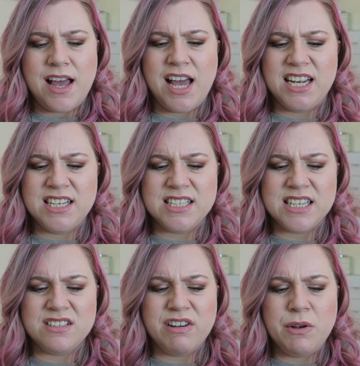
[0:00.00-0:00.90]
and
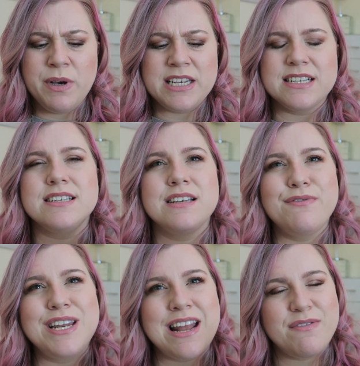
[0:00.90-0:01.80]
it's really weird. It's as
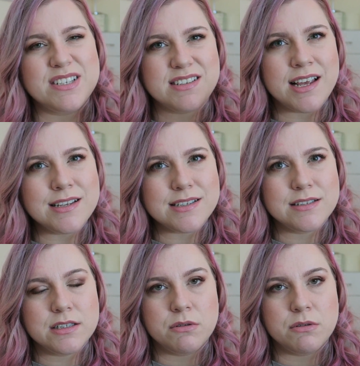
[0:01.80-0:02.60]
if it never sets.